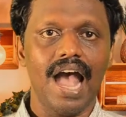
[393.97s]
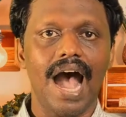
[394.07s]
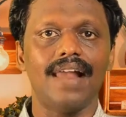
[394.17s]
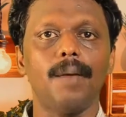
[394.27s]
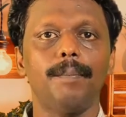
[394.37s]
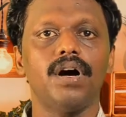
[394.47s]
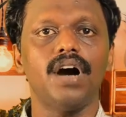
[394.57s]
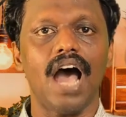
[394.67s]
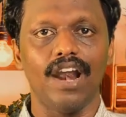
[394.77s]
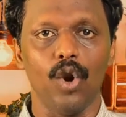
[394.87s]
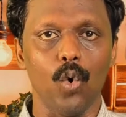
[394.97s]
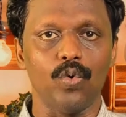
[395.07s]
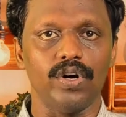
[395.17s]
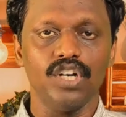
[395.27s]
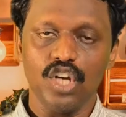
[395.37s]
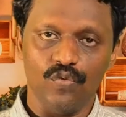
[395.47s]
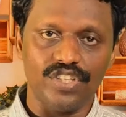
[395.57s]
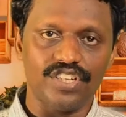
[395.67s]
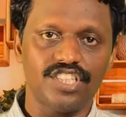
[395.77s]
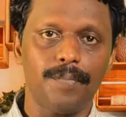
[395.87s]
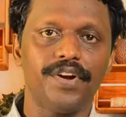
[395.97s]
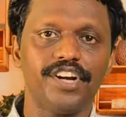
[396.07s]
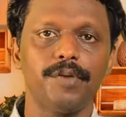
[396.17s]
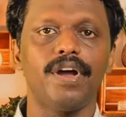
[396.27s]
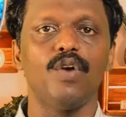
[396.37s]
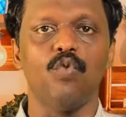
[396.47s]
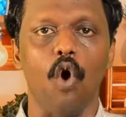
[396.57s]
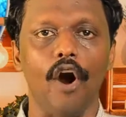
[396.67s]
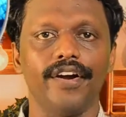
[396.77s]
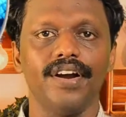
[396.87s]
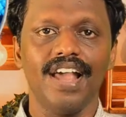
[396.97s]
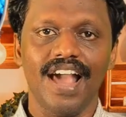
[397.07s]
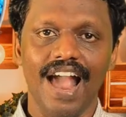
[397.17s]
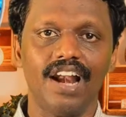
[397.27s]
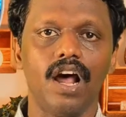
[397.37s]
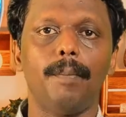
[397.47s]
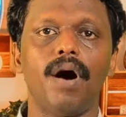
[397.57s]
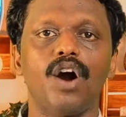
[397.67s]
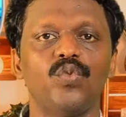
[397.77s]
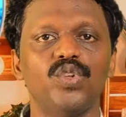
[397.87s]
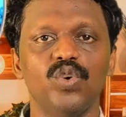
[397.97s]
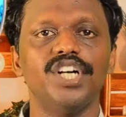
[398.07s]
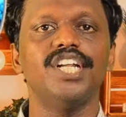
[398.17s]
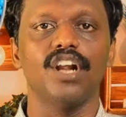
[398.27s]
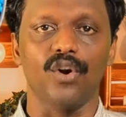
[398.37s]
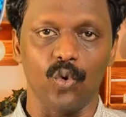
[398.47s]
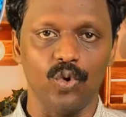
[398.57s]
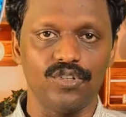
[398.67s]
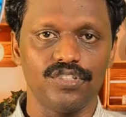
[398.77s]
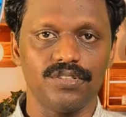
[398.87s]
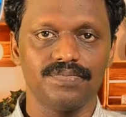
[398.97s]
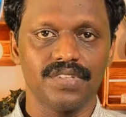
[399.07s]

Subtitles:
an upper and lower, which are separated by a void held apart with vertical roots.